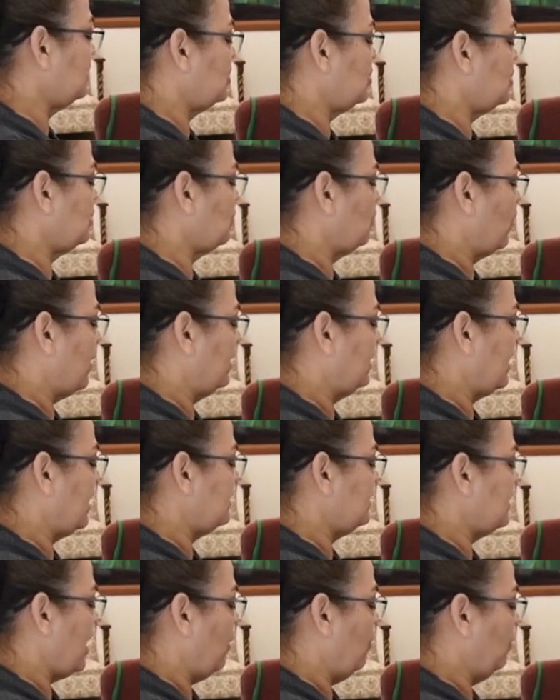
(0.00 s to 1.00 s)
was just one
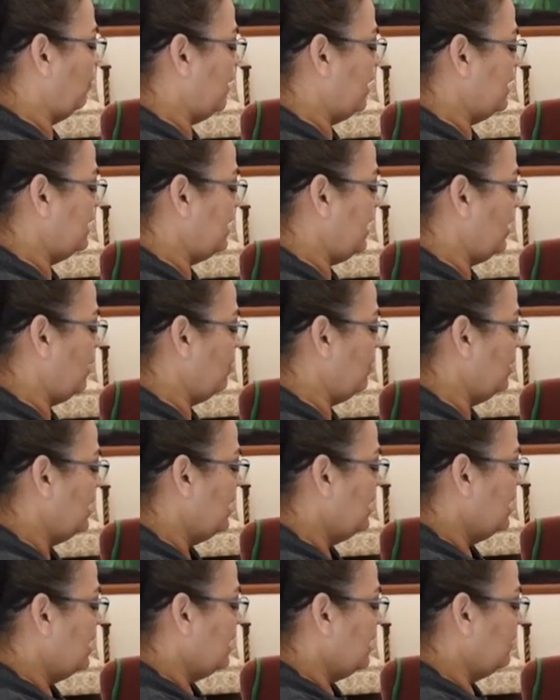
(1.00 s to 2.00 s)
that's out right now.
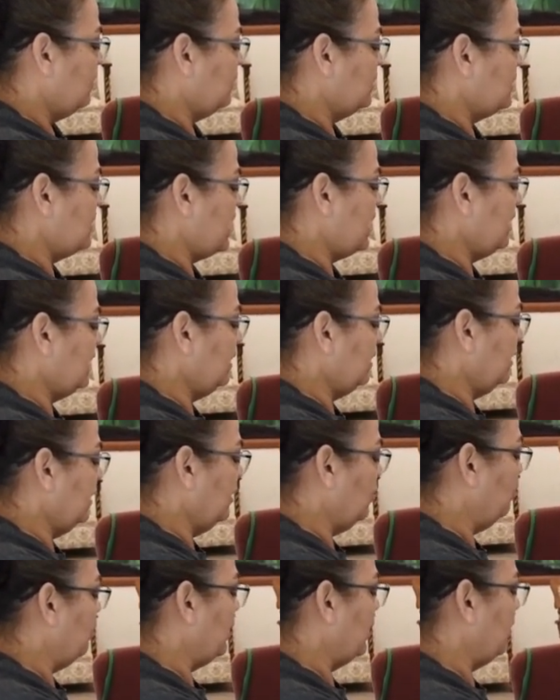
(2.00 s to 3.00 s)
If you take a
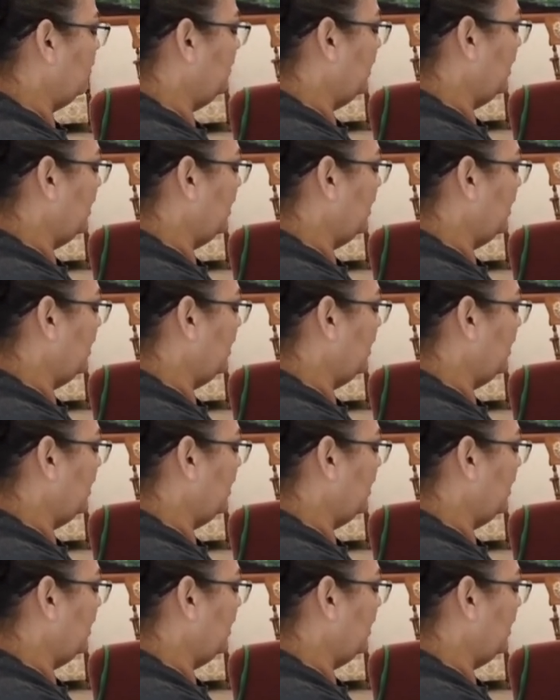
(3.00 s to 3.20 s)
little bit of